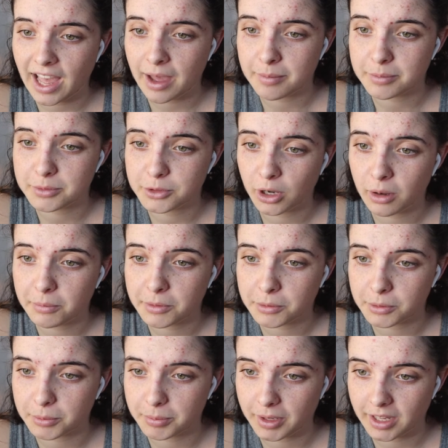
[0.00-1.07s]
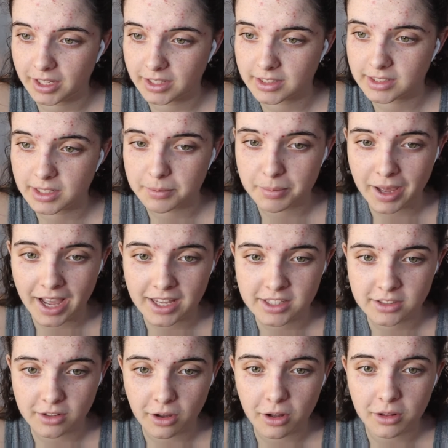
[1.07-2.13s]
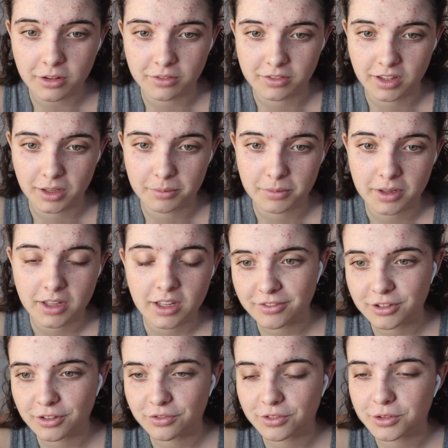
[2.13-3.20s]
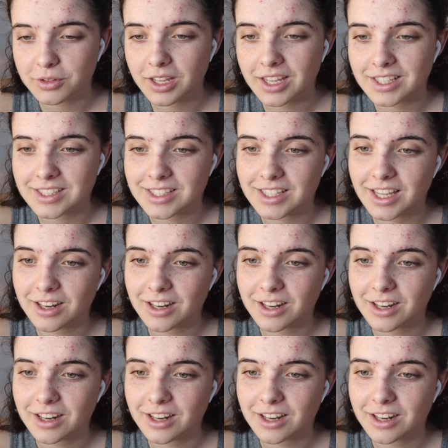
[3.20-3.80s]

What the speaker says: abdominal pains, he passed all of them. After a few days, he